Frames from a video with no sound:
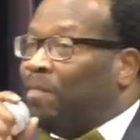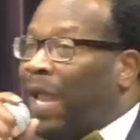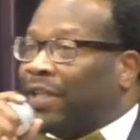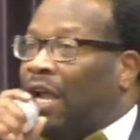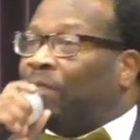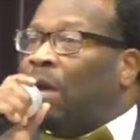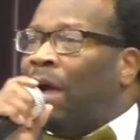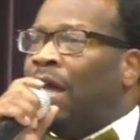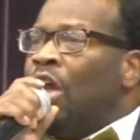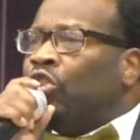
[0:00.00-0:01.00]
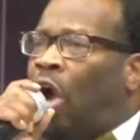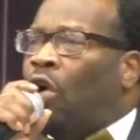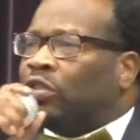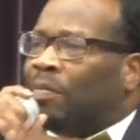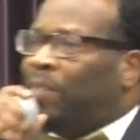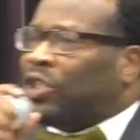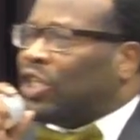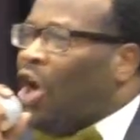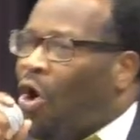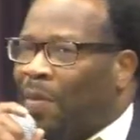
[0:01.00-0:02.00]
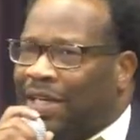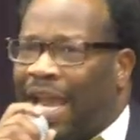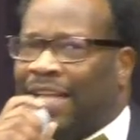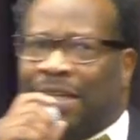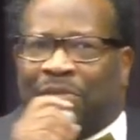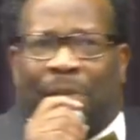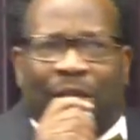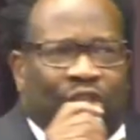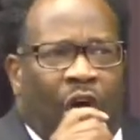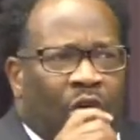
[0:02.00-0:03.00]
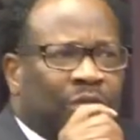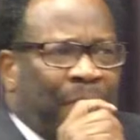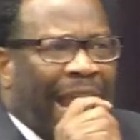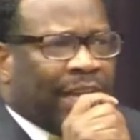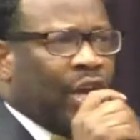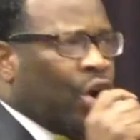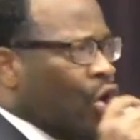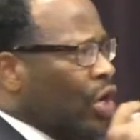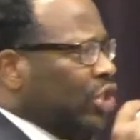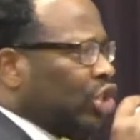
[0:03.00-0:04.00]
like that. I'm talking about those from Bishop Coleman days. I'm talking about those back in the early